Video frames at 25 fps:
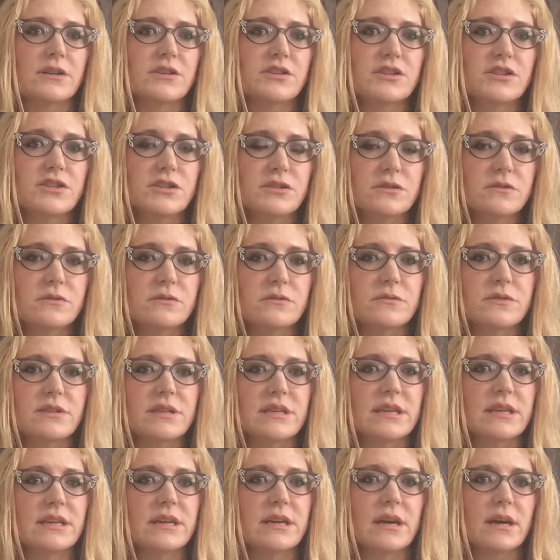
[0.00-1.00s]
to
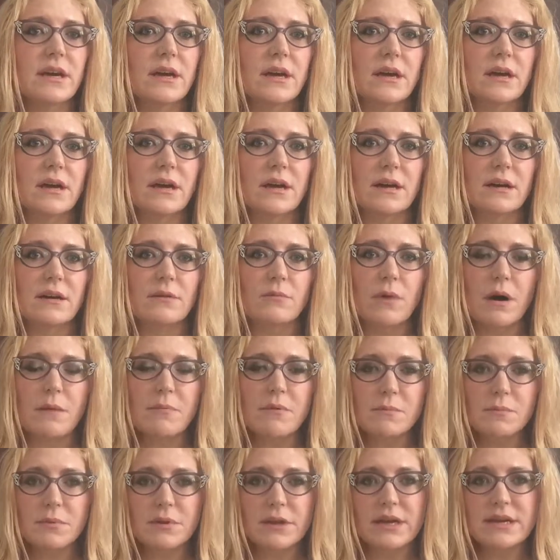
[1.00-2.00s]
the uh,
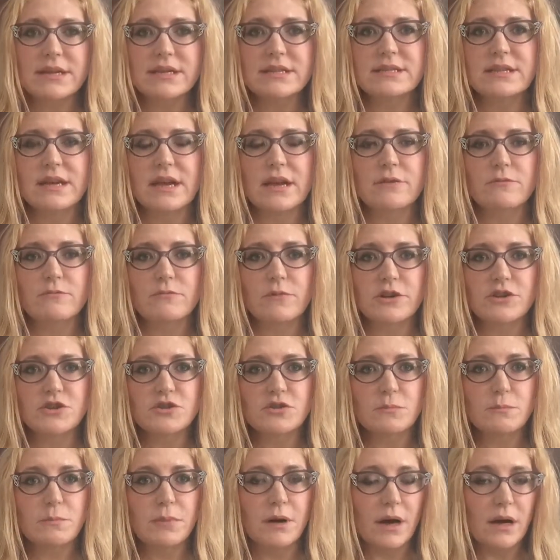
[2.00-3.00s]
Robert Place and
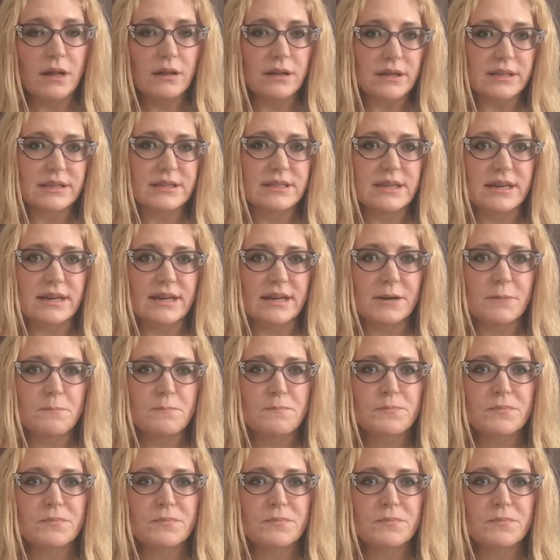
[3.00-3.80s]
Rachel Pollack deck.